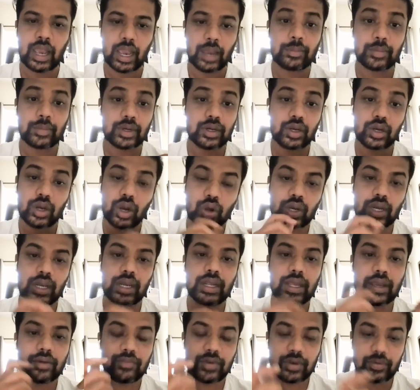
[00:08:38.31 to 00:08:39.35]
I'm not
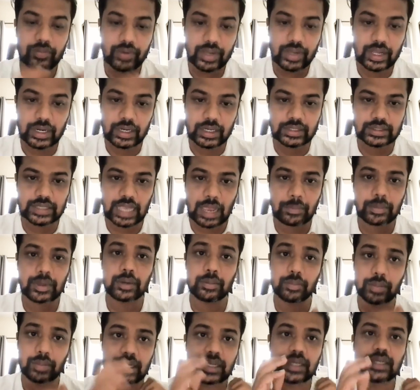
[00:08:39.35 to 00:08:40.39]
telling everywhere it is
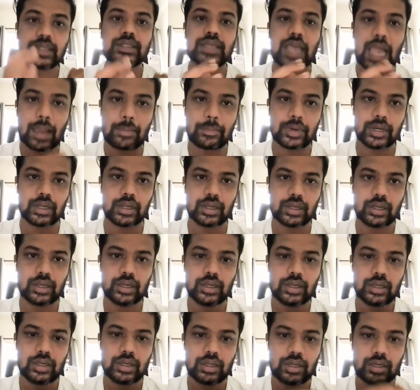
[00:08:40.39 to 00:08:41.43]
happening, but it is happening.
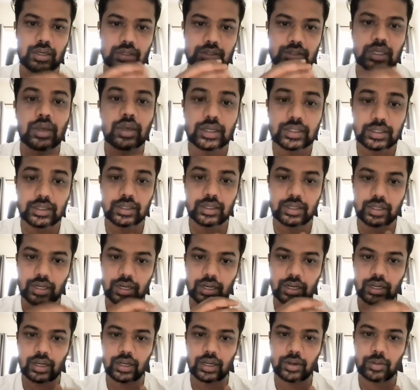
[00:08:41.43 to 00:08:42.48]
So
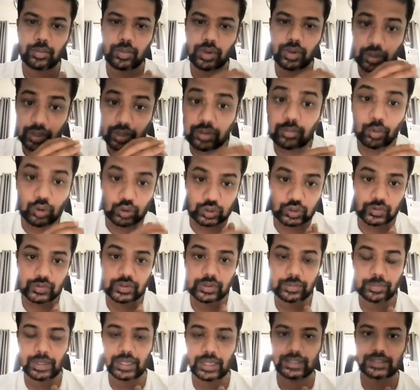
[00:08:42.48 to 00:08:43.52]
in most of
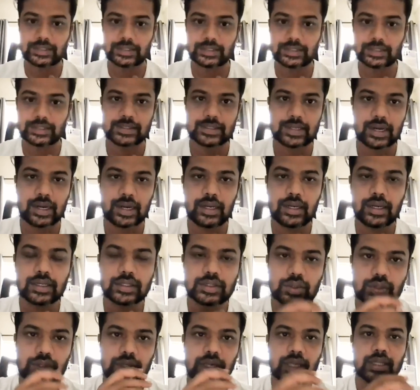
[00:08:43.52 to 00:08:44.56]
the places, right?
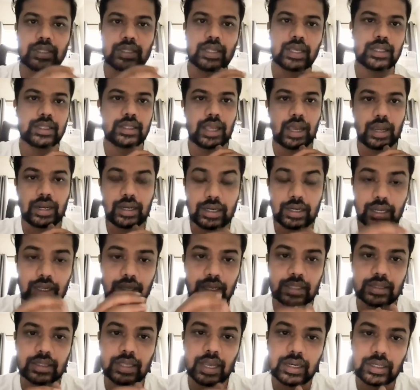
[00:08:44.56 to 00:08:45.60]
So
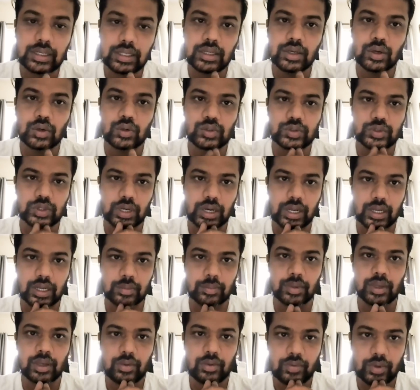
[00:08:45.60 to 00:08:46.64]
that thing also, like,
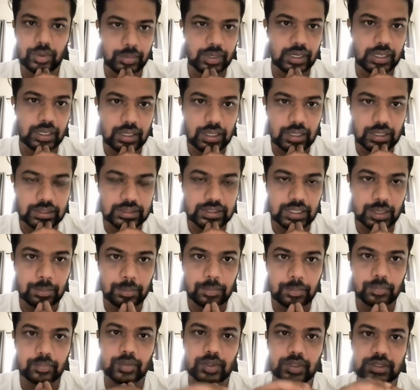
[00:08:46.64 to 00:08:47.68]
we're bringing in
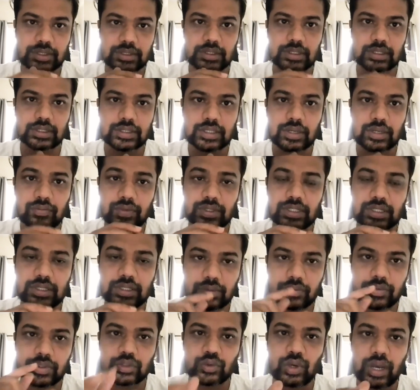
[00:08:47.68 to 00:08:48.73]
some system
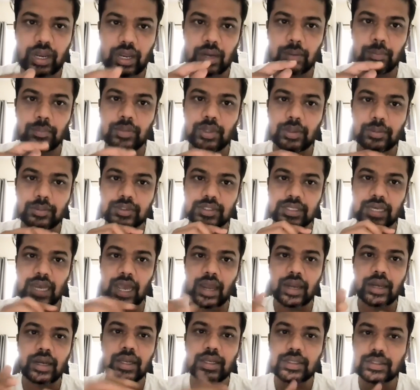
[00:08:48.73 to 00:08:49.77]
which will help them
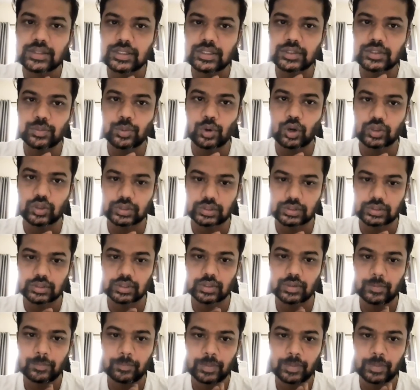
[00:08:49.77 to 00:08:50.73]
standardize this process.